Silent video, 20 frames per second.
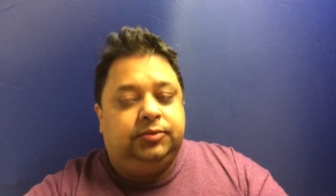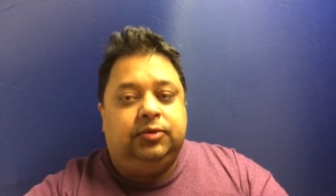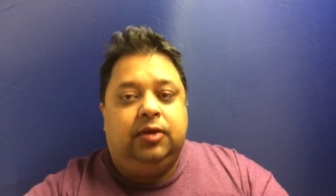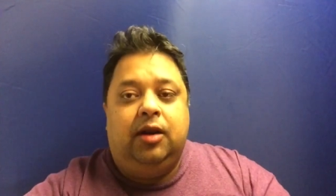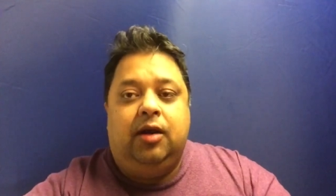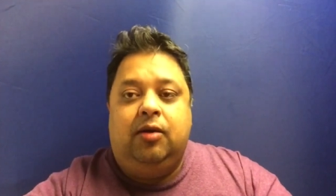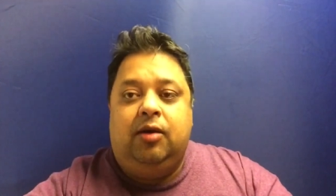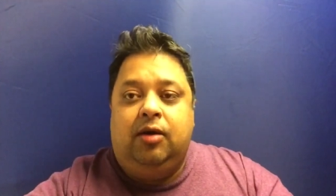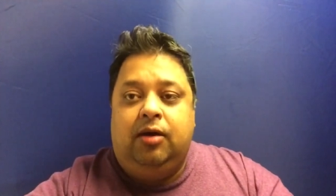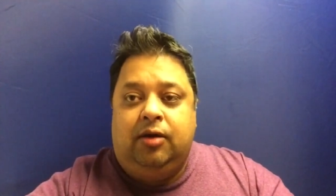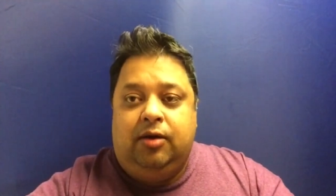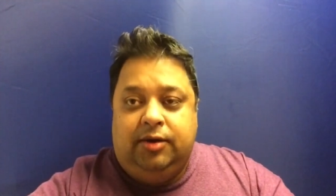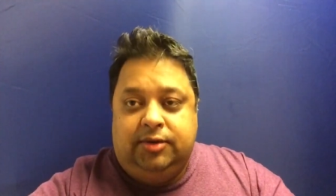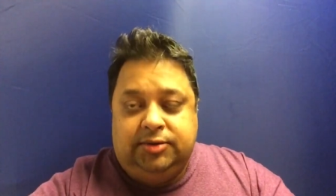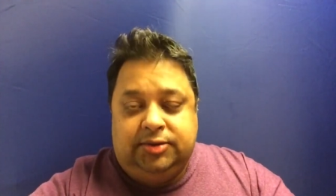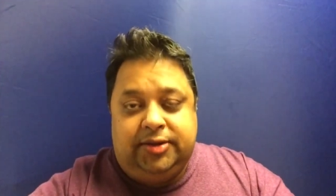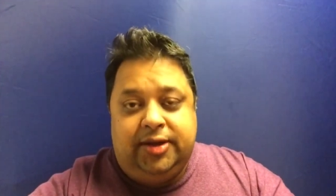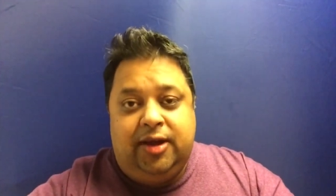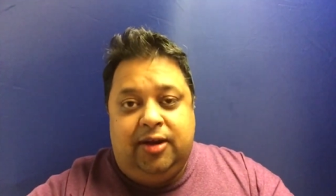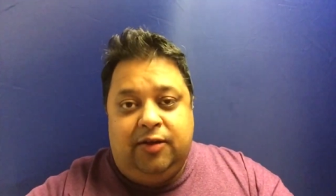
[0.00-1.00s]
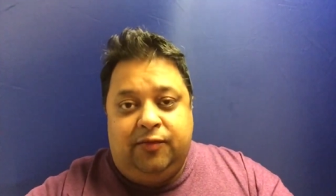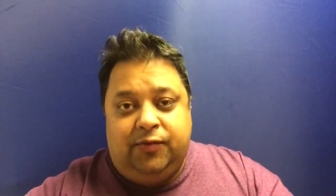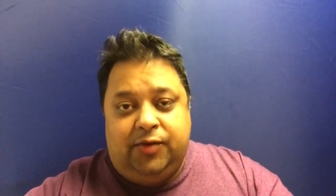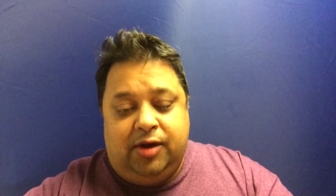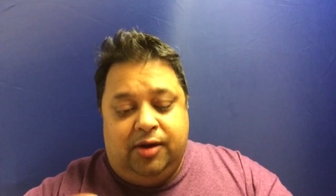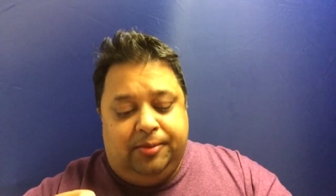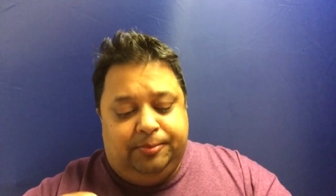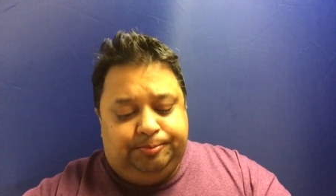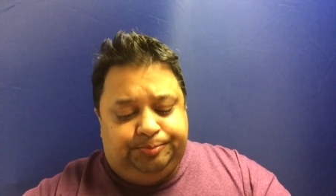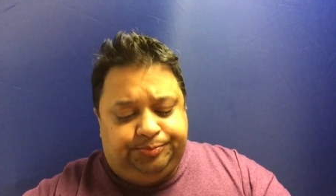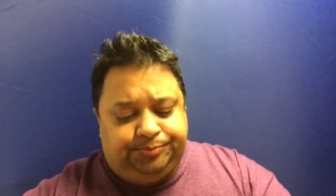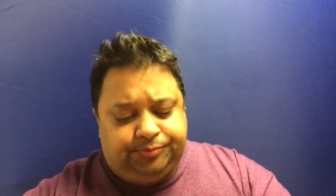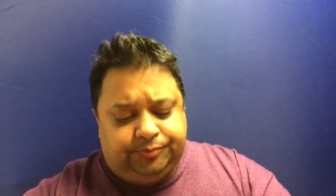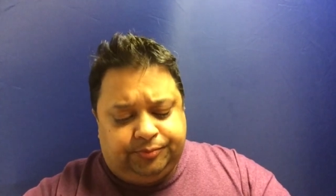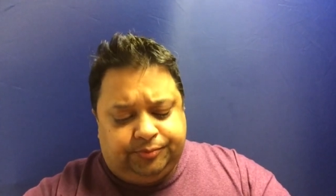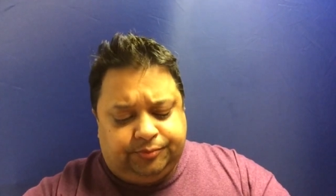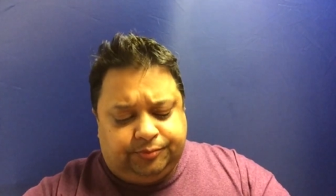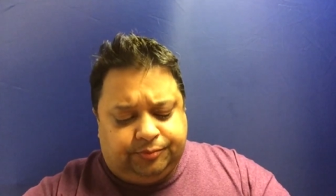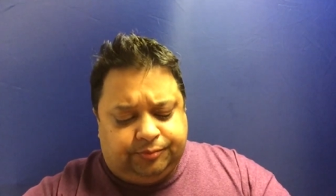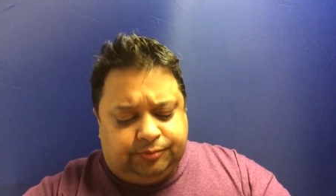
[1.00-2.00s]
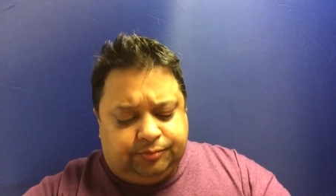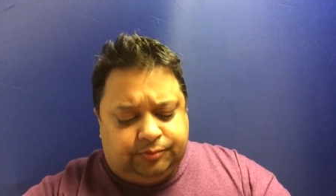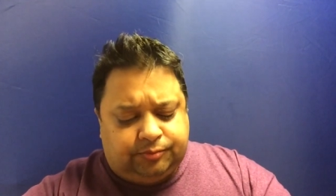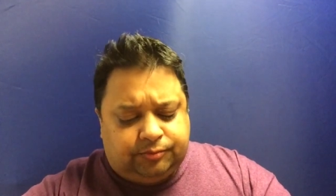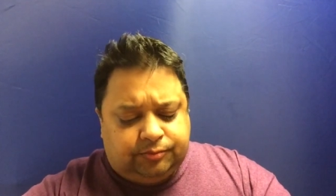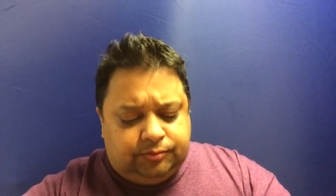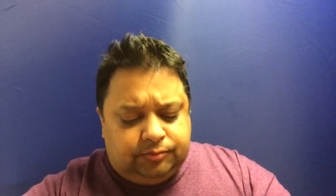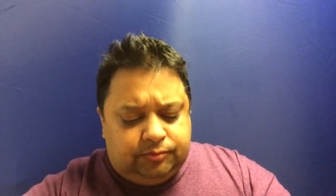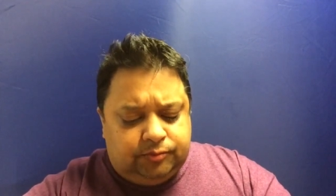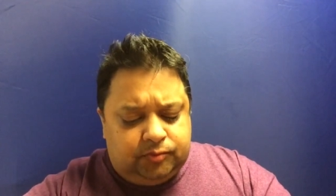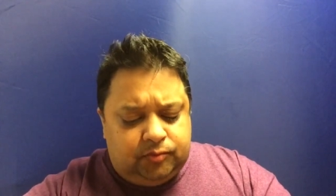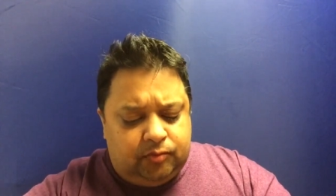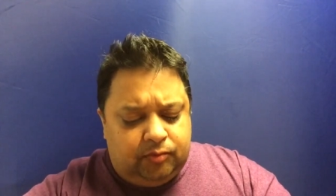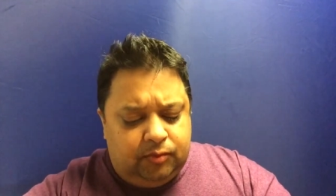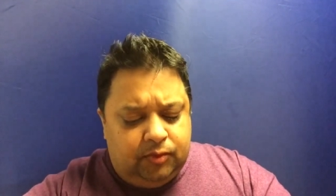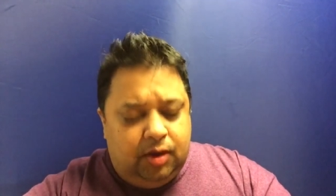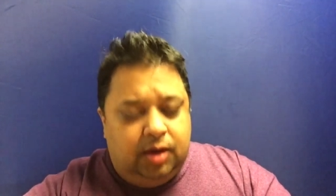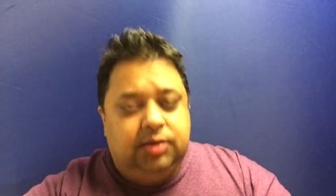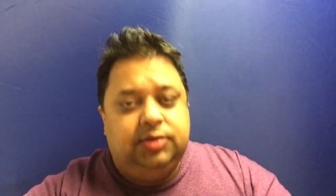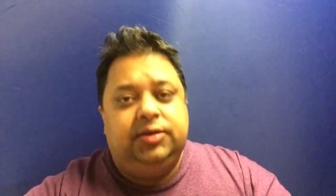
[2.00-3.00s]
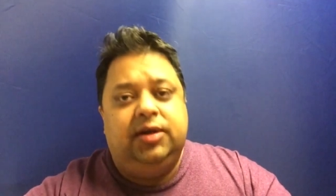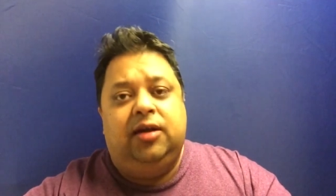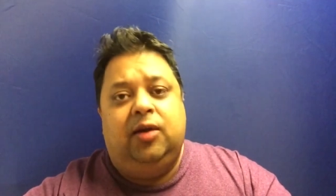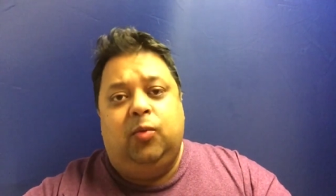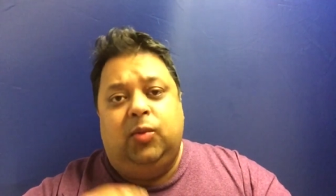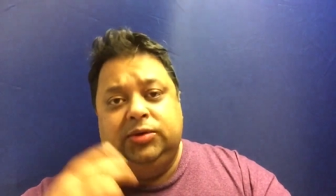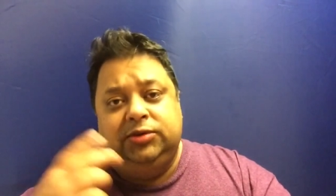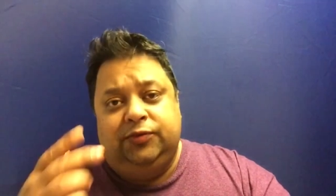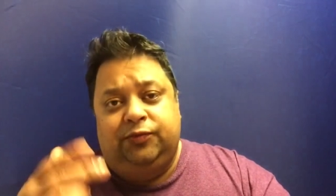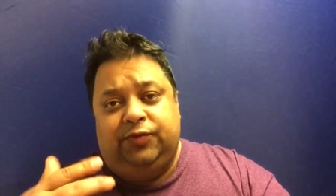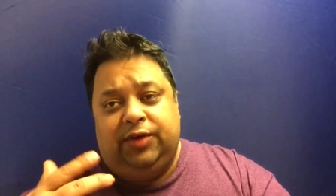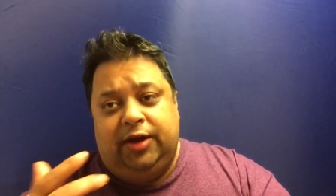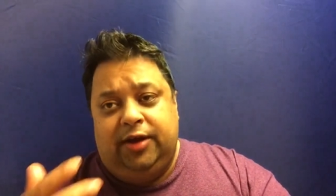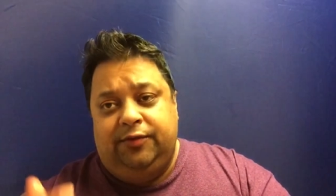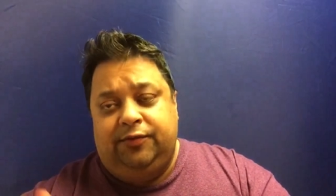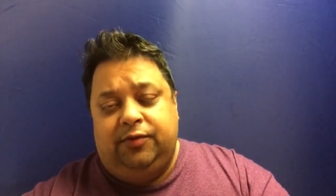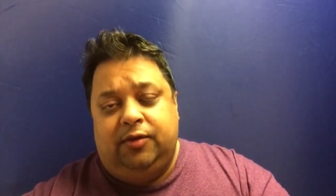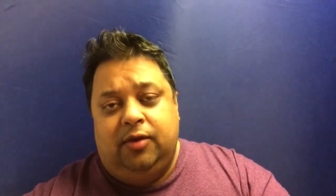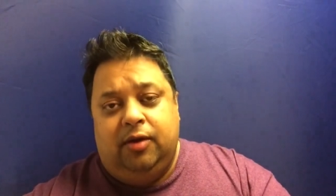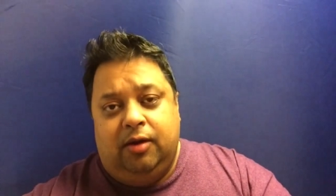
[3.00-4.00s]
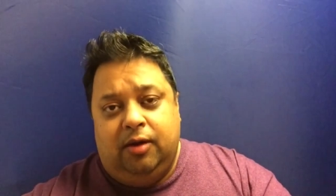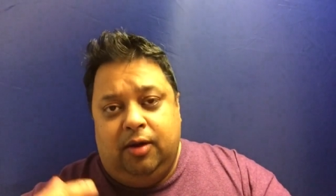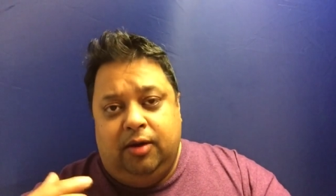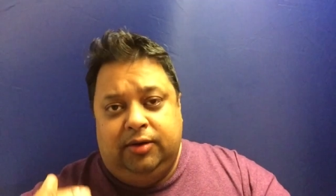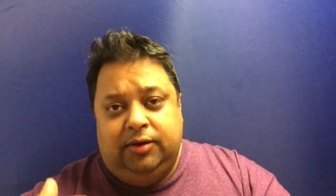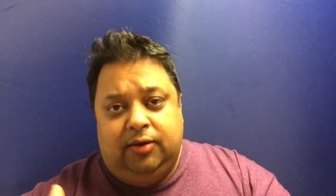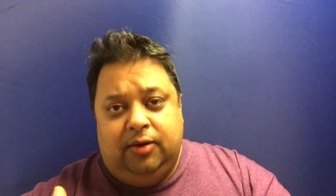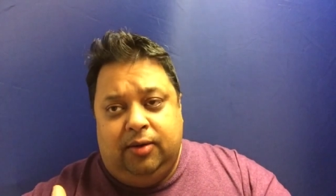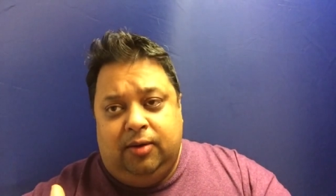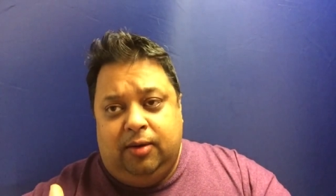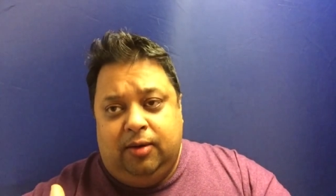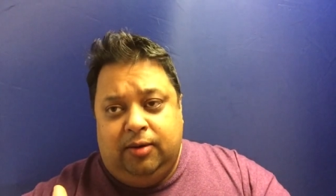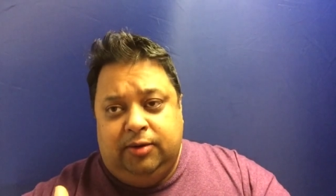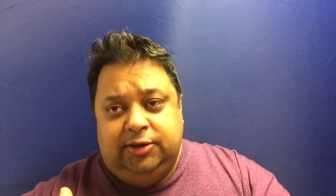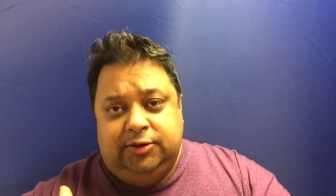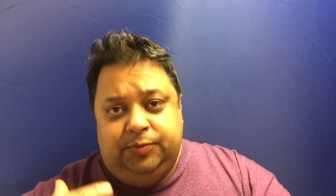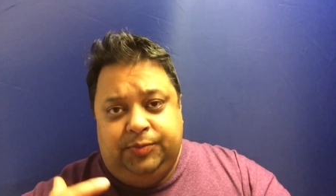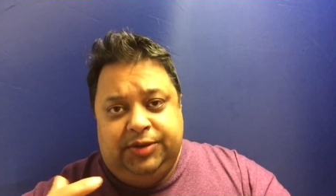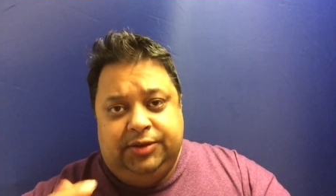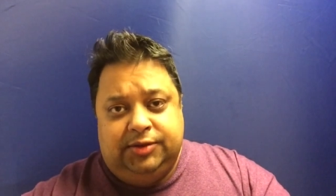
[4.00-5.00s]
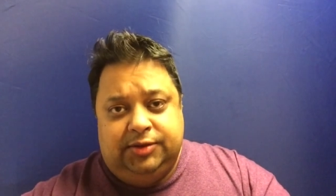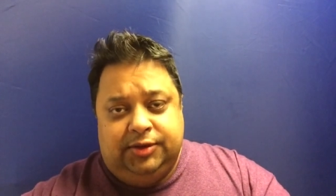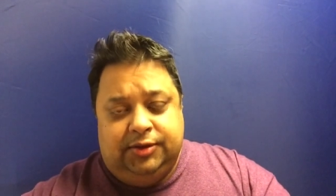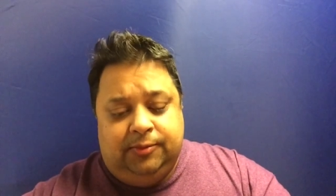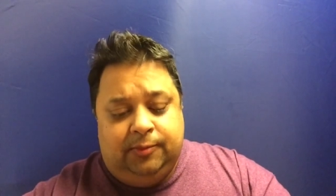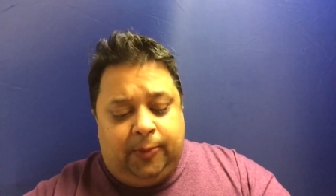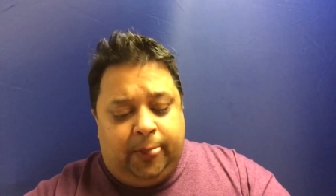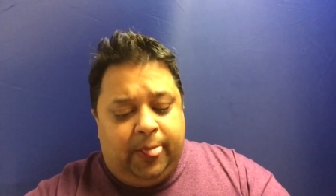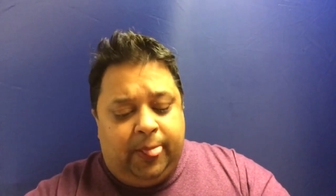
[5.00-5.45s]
Now, on a scale of um, on a scale of one to five, on on this pizza,